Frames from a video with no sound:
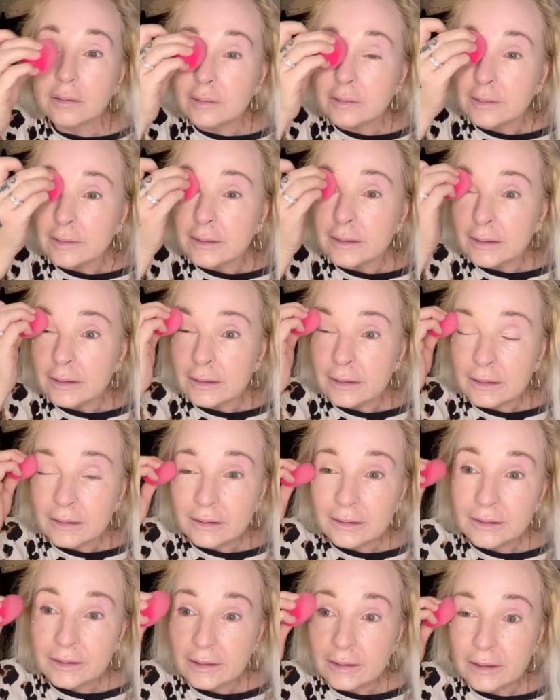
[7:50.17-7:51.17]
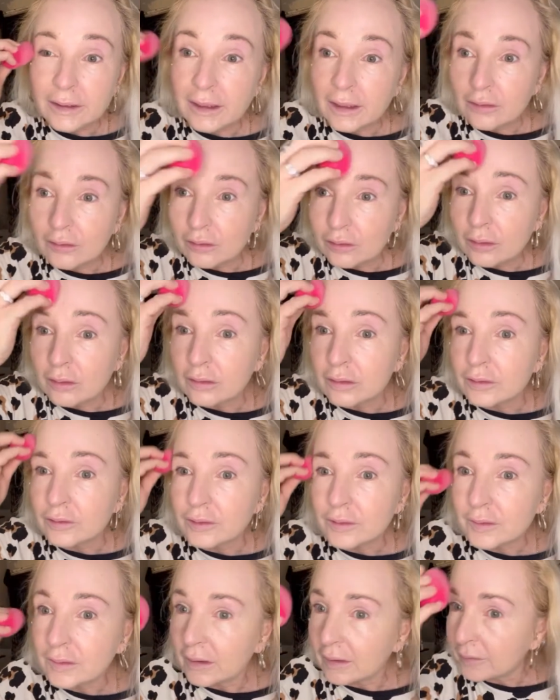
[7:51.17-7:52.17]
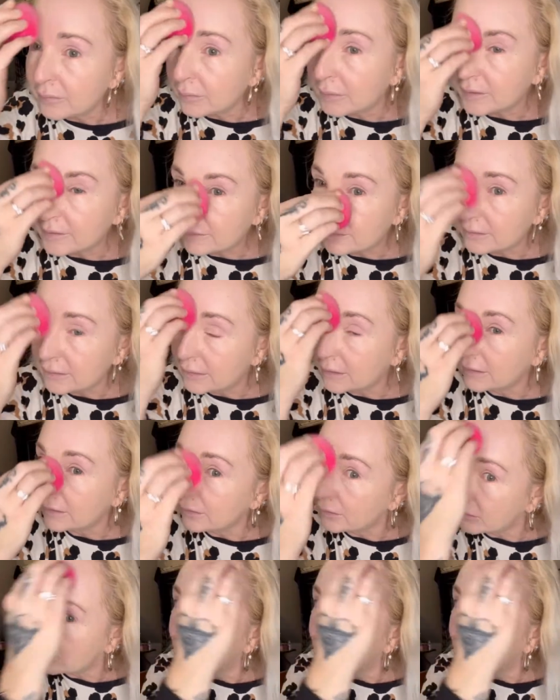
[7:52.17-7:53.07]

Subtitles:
Didn't like it at all. It just made my skin look